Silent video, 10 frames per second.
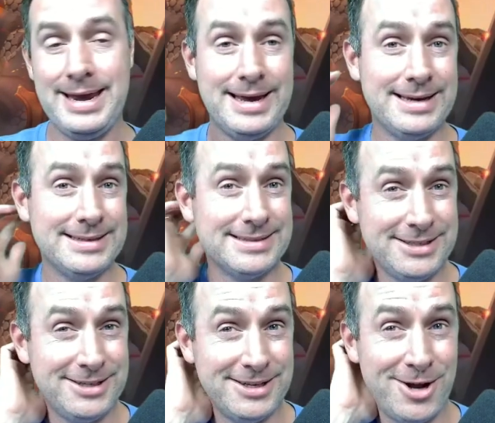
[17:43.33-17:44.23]
And,
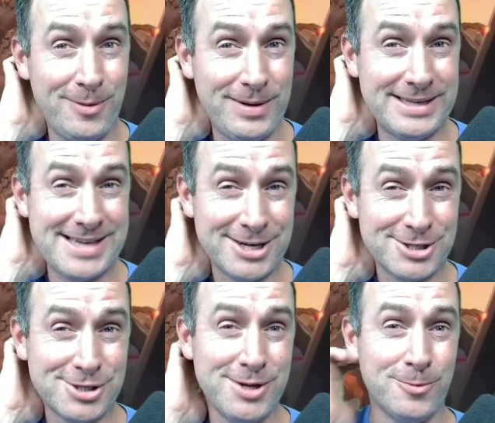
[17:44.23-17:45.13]
it's
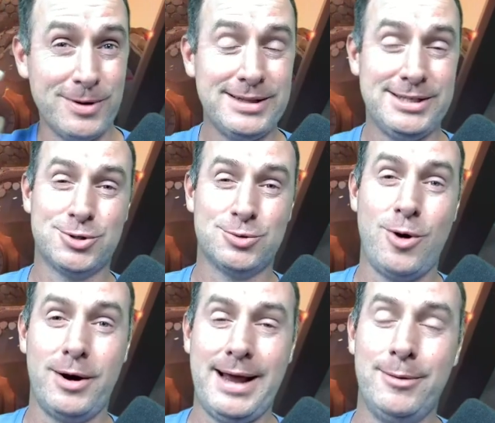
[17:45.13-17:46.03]
actually really strong.